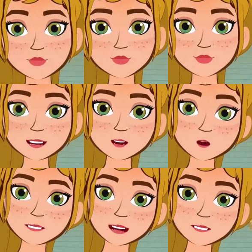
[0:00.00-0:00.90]
I tried
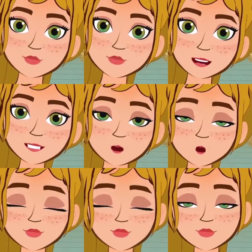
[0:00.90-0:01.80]
to keep myself
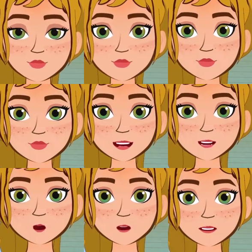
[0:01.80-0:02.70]
busy, find
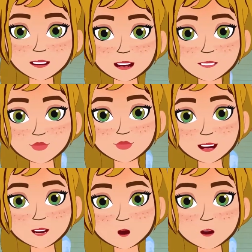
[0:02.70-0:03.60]
a way to invest my
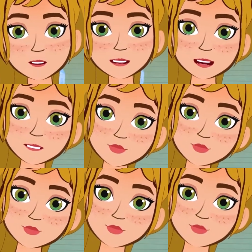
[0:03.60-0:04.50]
money and time,
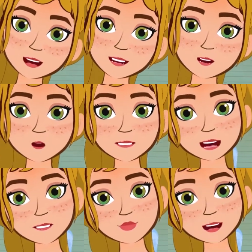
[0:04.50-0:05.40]
trying to get
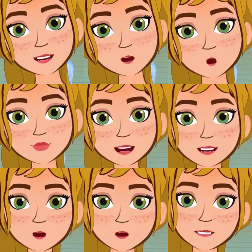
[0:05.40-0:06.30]
my mind off the
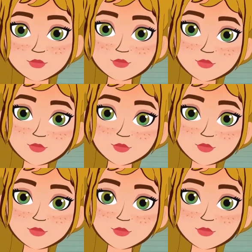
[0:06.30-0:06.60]
accident.